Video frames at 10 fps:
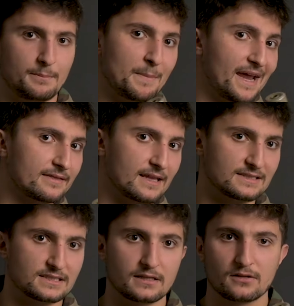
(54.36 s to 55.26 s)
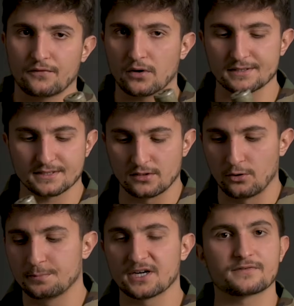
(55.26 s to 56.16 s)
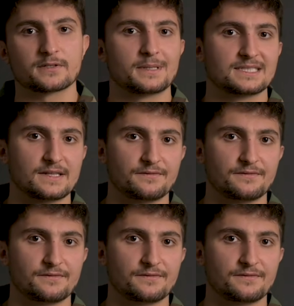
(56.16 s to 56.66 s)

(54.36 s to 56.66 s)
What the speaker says: maintenance, and of course performance and